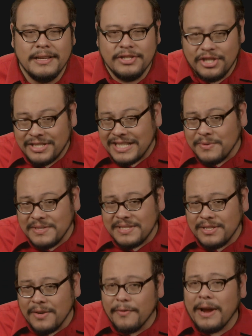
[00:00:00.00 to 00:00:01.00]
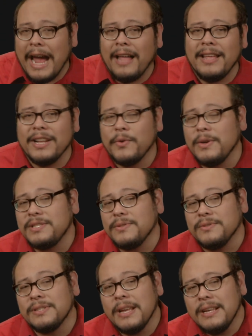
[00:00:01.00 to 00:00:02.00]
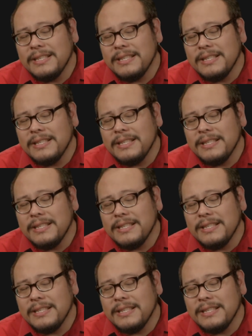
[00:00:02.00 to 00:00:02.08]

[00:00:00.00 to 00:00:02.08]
Just as with silver halide crystals,